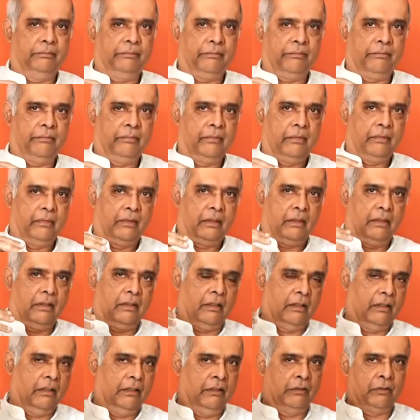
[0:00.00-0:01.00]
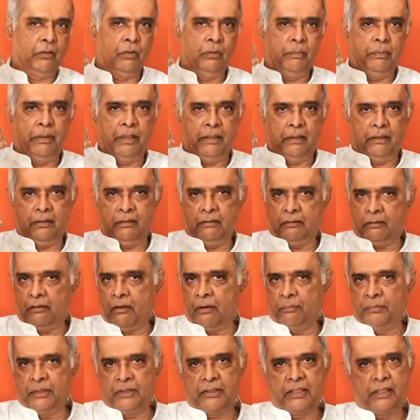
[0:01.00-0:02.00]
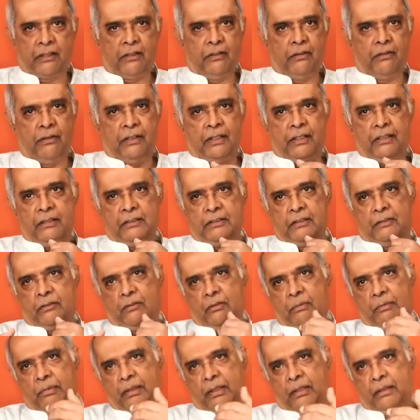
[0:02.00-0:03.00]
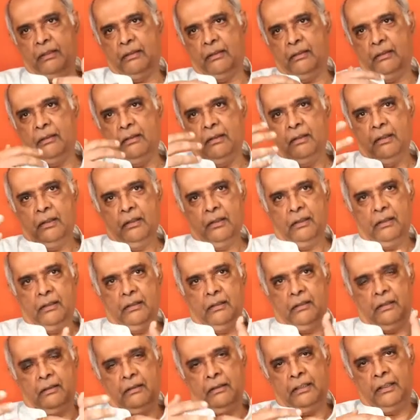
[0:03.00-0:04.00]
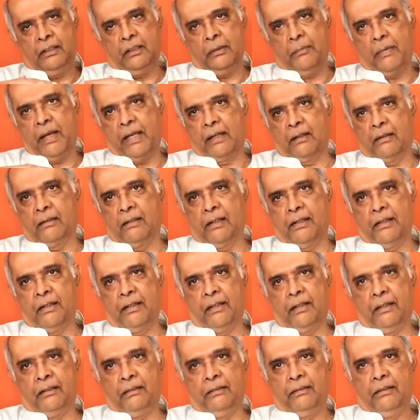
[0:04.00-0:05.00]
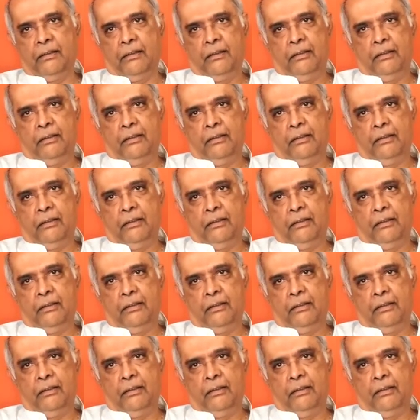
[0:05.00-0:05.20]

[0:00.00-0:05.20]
Okay. Yeah, it could be in government securities. It could be in interbank lending.